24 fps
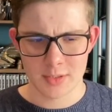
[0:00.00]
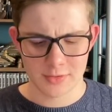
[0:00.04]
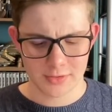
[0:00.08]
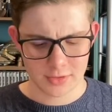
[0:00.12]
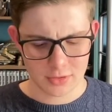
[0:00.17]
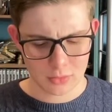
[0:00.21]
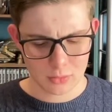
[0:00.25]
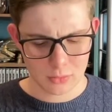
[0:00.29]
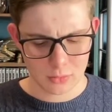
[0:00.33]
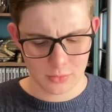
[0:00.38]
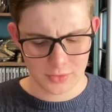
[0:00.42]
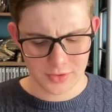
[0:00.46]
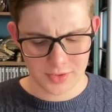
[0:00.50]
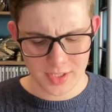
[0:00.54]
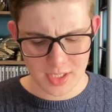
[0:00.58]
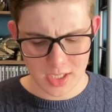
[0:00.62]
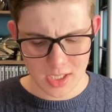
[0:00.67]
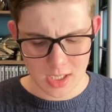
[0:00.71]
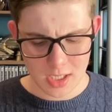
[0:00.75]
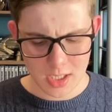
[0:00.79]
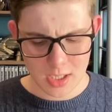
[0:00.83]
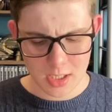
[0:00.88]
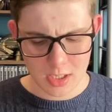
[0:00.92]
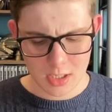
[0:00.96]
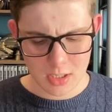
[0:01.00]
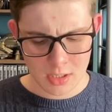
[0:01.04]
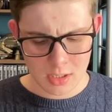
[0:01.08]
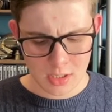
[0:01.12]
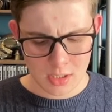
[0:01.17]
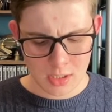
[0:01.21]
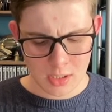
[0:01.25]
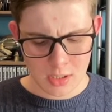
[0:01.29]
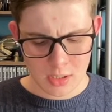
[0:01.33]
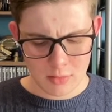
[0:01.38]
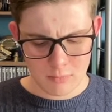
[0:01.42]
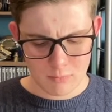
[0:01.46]
It was called the
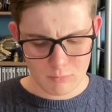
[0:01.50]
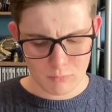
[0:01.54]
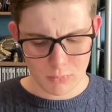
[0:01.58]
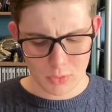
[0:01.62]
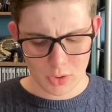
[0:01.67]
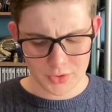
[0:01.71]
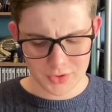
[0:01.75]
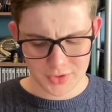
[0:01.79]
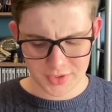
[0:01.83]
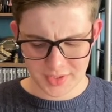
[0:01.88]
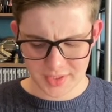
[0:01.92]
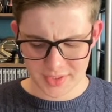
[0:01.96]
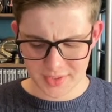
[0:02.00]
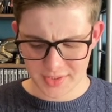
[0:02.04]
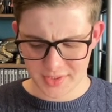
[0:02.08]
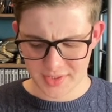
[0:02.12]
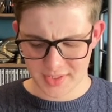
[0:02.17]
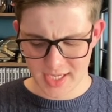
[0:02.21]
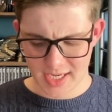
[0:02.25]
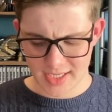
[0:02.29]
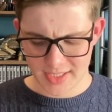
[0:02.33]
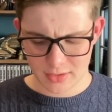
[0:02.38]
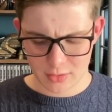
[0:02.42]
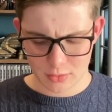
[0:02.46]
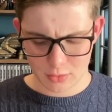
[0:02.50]
Monsters set.